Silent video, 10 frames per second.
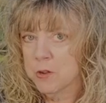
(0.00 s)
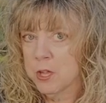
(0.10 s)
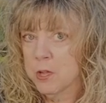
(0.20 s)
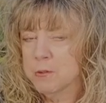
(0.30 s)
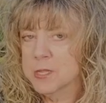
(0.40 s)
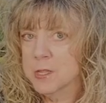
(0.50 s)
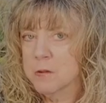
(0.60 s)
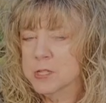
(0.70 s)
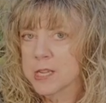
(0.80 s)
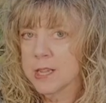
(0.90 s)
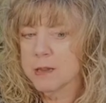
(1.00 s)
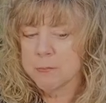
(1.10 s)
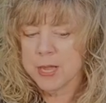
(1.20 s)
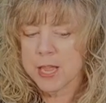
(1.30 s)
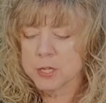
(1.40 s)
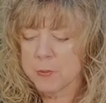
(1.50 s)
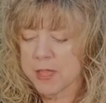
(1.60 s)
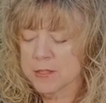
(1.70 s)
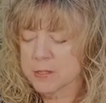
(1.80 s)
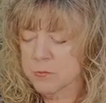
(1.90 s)
cube soaked in pH
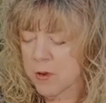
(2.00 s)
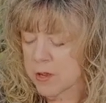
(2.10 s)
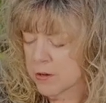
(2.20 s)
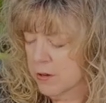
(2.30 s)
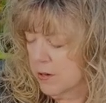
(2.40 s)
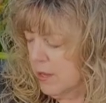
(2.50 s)
balanced water,